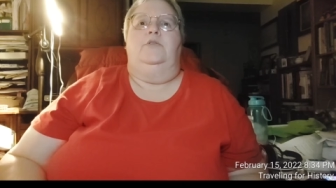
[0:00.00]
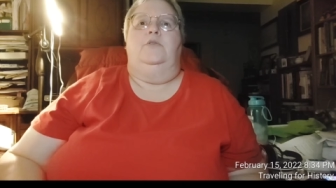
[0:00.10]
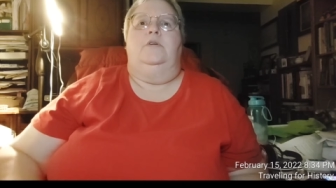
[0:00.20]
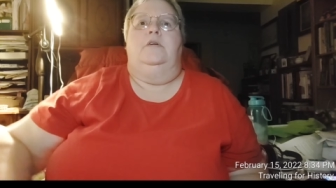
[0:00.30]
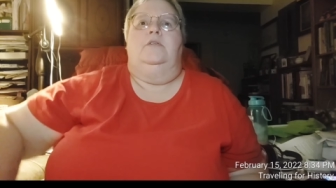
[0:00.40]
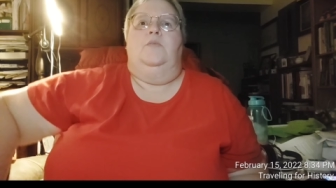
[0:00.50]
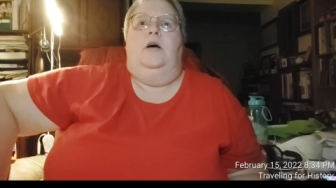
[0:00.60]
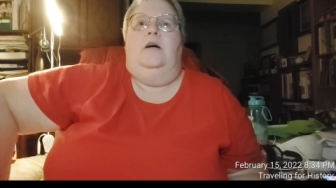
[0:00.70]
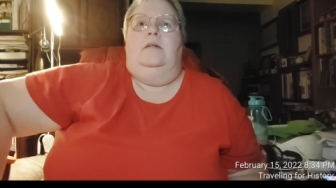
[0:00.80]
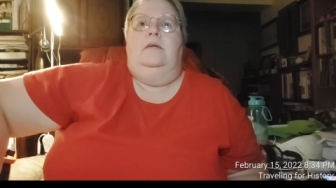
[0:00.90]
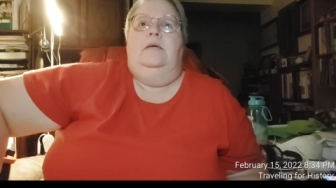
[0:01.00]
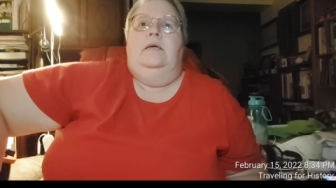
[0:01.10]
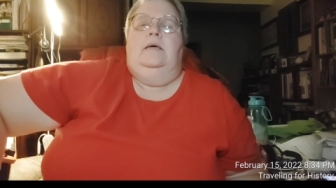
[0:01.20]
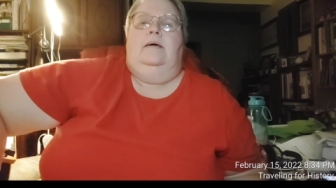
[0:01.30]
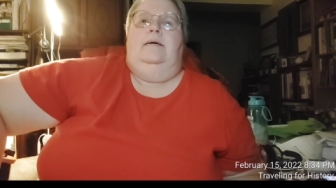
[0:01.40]
that tour as well.
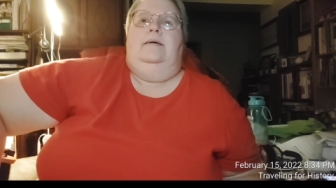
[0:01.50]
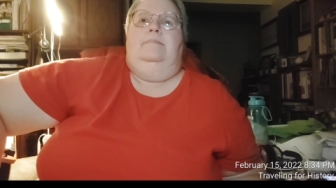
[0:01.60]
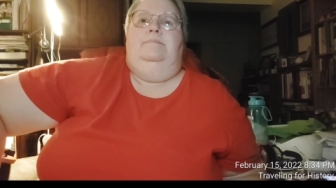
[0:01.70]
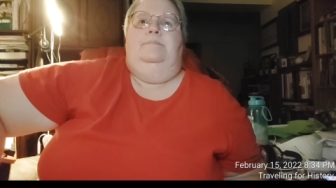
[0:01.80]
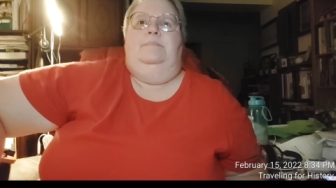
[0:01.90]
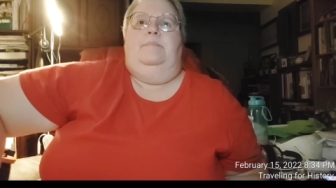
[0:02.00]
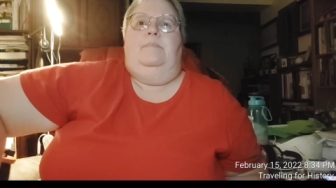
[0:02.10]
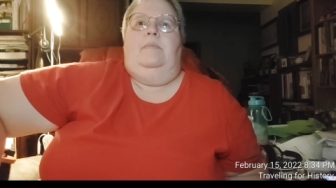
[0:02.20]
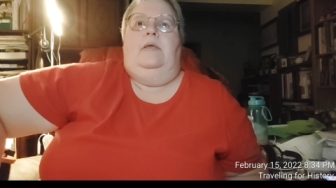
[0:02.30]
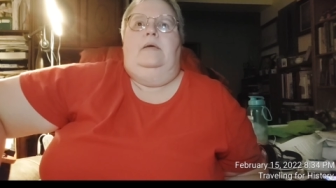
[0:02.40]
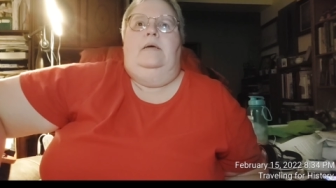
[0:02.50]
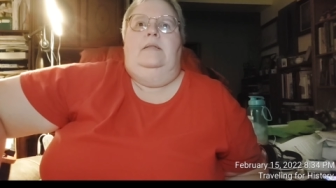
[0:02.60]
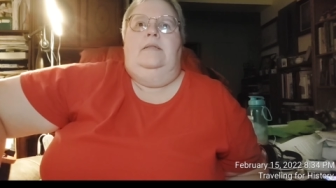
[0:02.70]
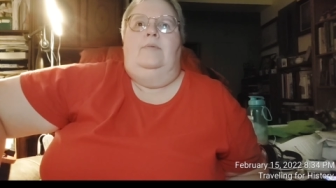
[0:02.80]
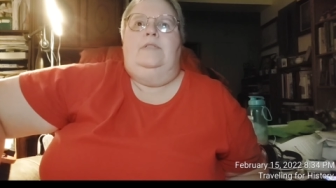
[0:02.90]

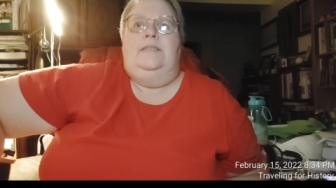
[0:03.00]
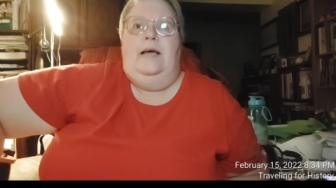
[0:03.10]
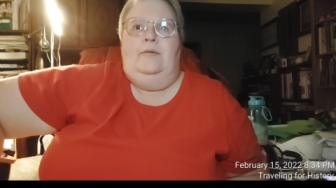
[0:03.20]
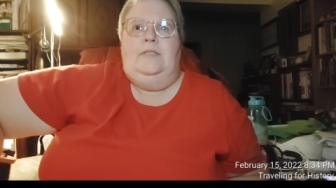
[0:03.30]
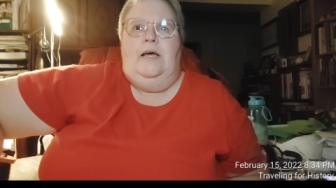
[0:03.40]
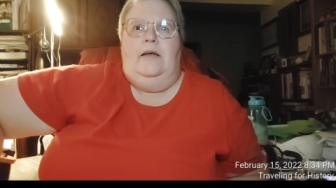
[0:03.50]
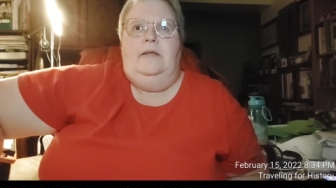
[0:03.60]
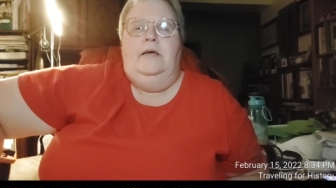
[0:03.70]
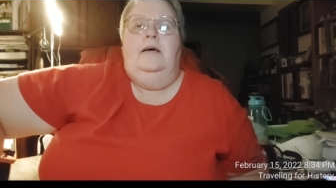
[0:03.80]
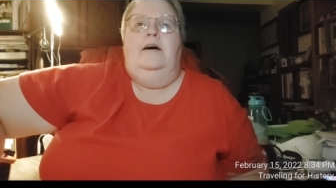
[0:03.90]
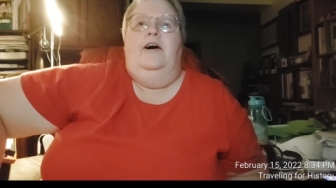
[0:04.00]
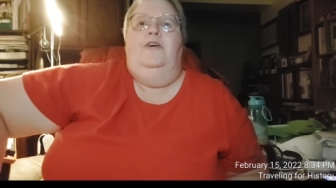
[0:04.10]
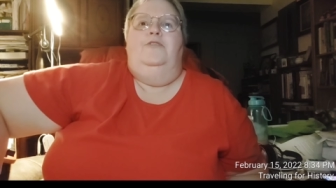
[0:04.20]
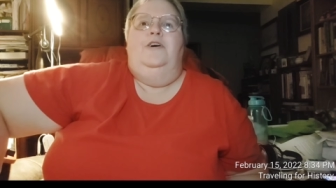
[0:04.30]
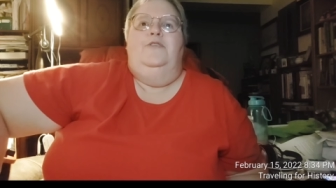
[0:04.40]
That was the downside
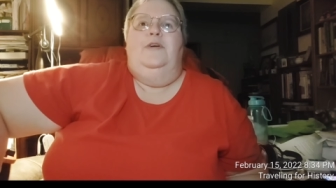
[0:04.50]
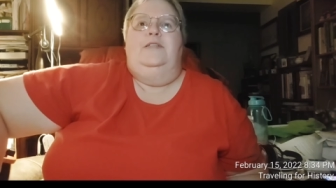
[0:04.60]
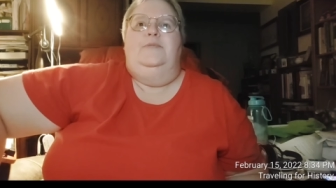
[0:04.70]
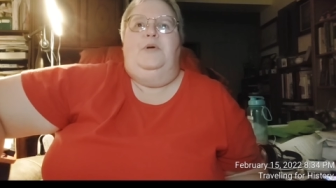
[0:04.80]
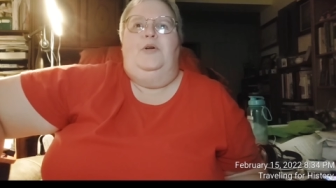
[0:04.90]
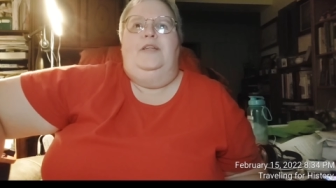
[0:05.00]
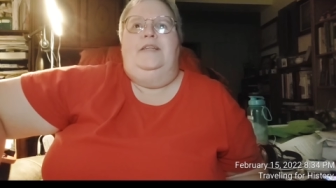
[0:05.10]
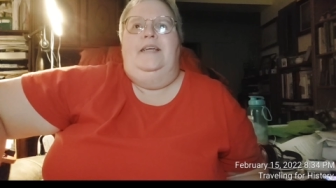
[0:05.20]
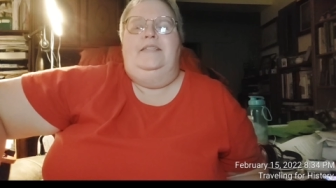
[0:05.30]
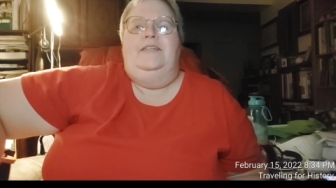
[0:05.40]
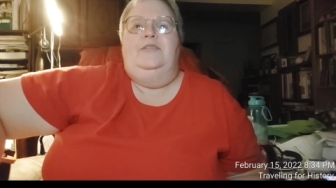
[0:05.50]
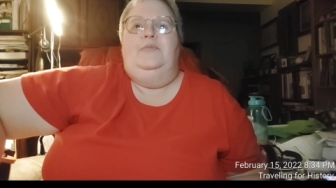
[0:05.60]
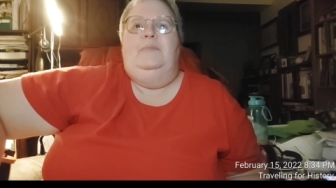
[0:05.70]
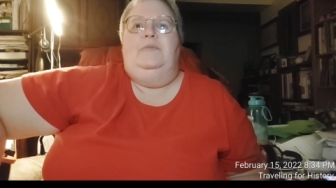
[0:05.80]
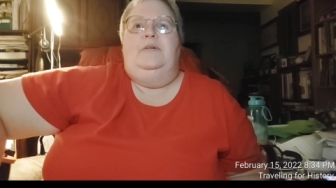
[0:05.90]
of Friends of Bodie Day, tons
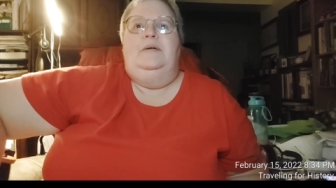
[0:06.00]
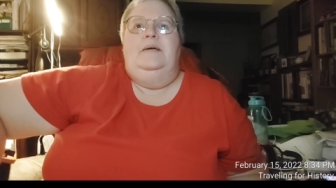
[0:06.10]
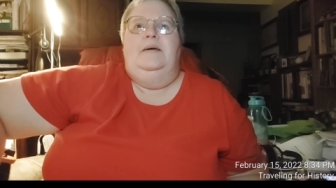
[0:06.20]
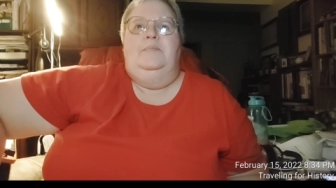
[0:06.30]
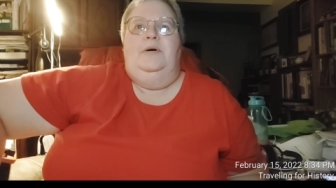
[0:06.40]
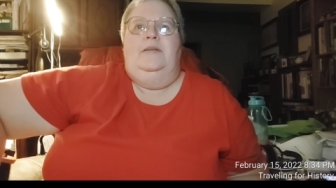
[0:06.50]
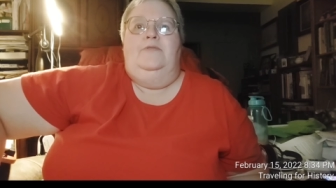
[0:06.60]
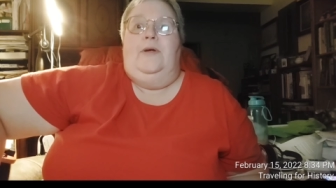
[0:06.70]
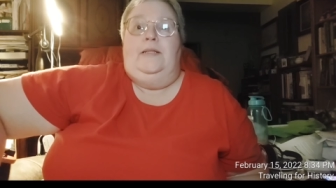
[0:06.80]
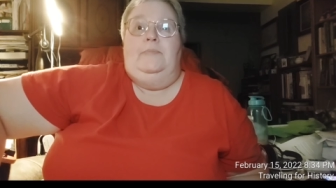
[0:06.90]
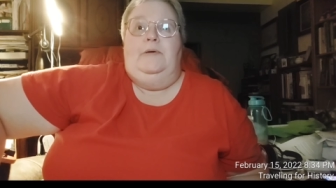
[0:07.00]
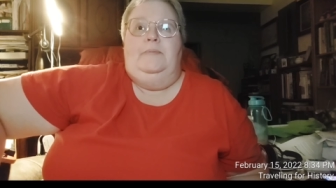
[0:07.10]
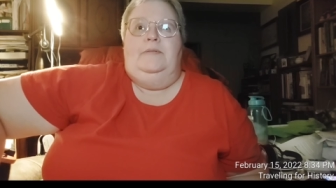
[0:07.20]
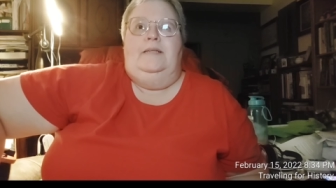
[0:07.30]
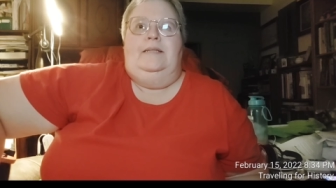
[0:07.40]
of people. But friendly
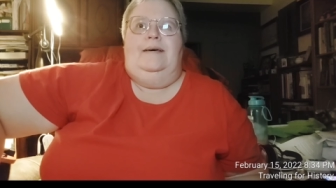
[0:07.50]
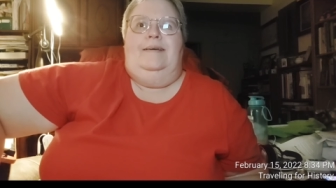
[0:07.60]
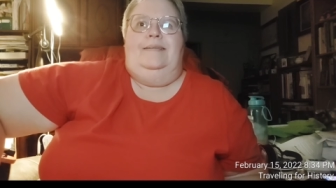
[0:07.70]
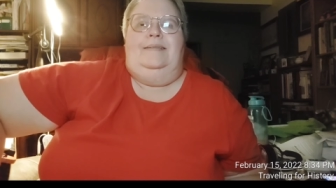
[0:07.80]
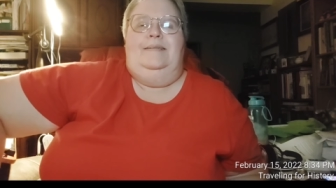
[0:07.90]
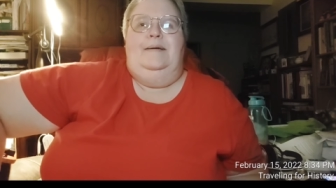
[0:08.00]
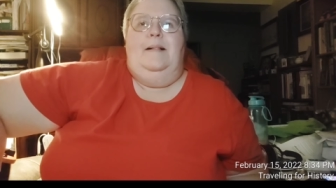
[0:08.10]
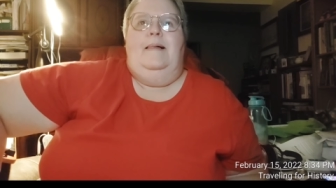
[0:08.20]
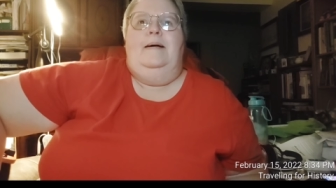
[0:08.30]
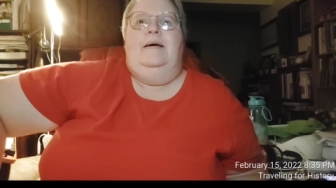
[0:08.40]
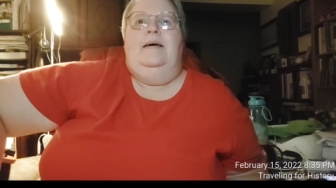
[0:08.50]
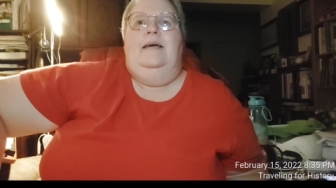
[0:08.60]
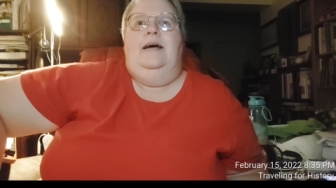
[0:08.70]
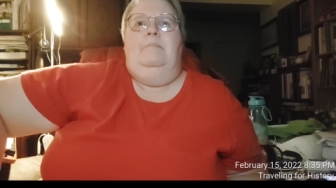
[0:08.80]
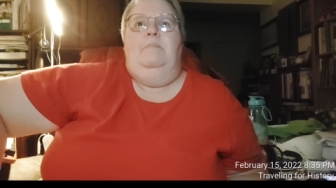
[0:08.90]
people nonetheless.
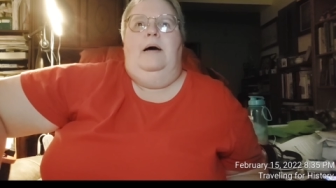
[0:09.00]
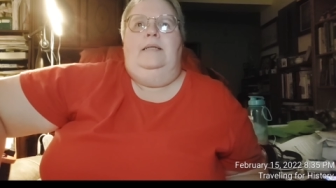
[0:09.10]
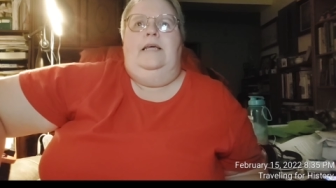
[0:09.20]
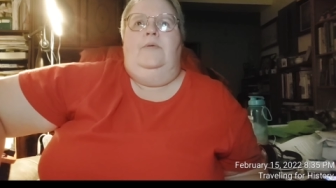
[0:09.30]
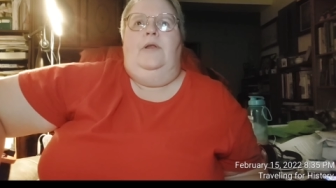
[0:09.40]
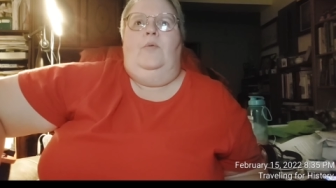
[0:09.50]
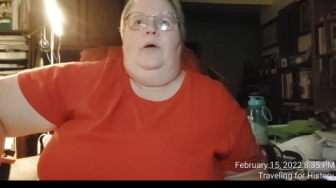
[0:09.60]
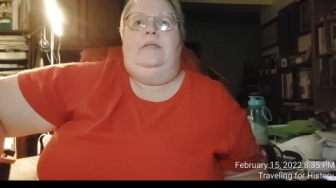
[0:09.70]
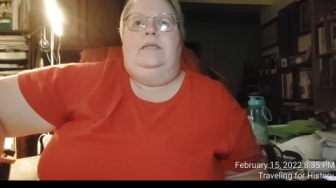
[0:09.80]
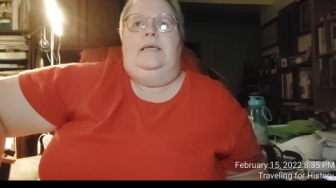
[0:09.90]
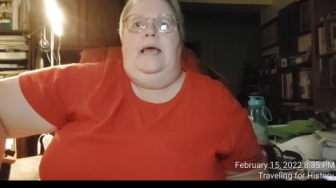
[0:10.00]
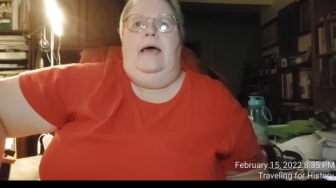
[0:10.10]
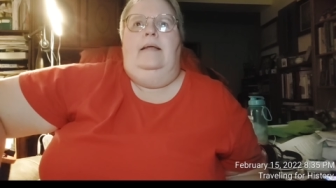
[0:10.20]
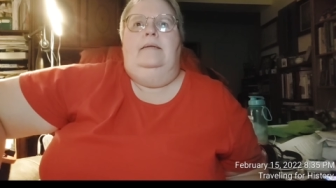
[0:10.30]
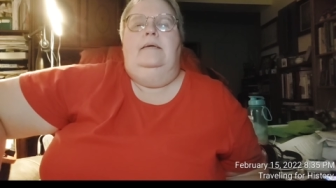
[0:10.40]
And on Monday, when I went
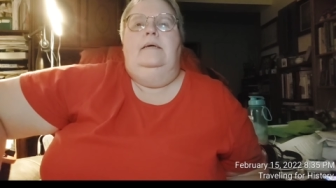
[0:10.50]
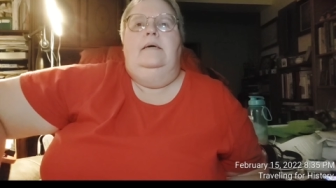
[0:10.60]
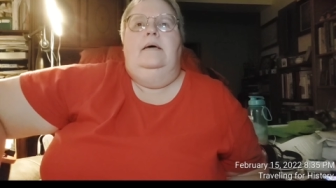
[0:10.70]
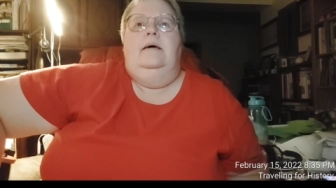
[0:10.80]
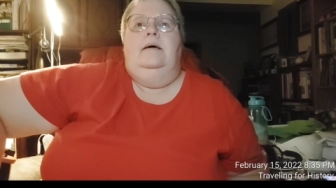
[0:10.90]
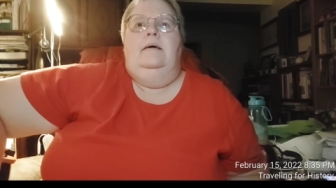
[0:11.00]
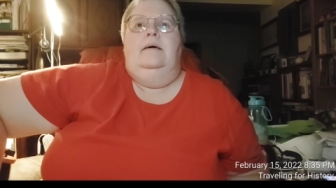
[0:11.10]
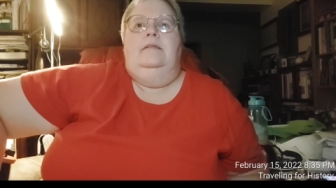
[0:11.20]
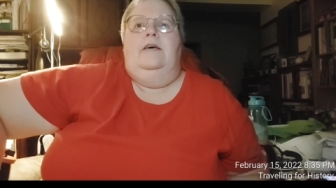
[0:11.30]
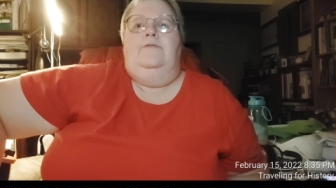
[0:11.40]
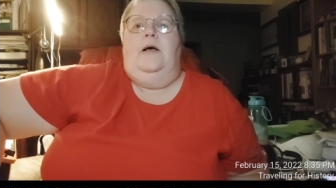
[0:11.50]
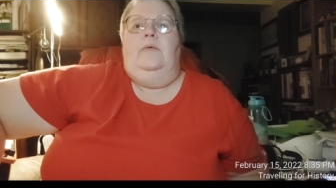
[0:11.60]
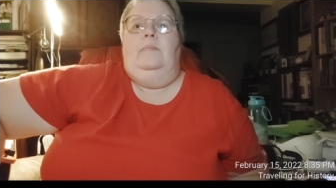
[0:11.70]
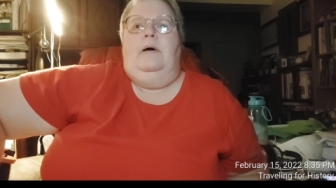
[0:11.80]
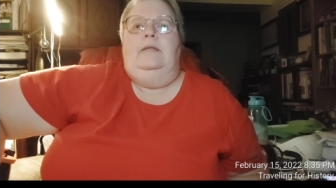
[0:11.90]
again, that
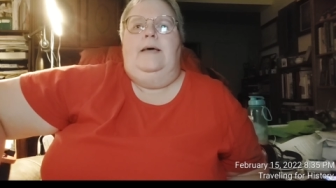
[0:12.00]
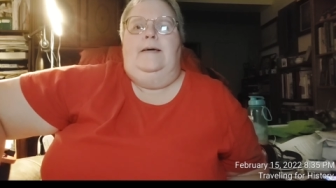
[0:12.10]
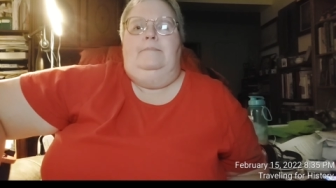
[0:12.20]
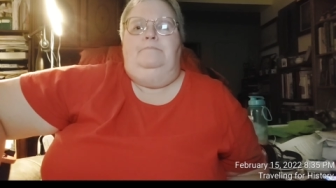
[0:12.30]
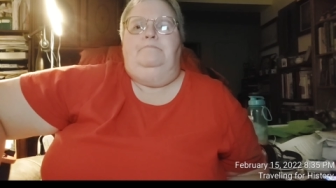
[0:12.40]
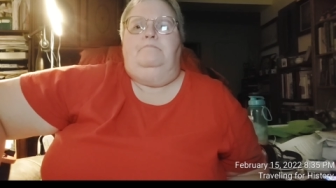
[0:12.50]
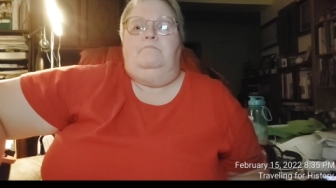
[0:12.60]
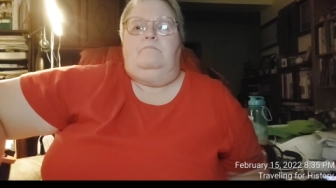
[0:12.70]
following Monday,